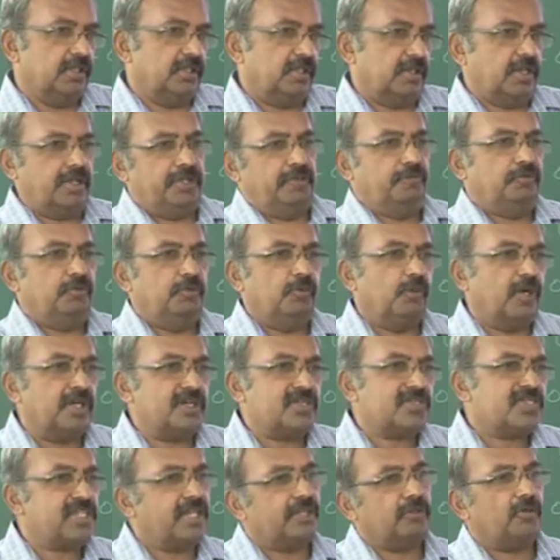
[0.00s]
Now if you want
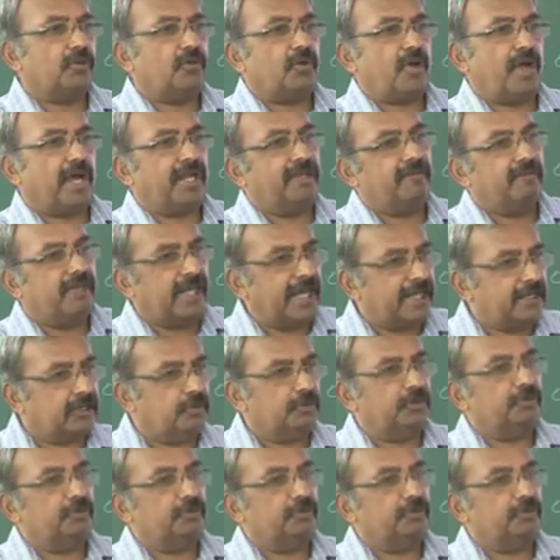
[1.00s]
to say, no, I would like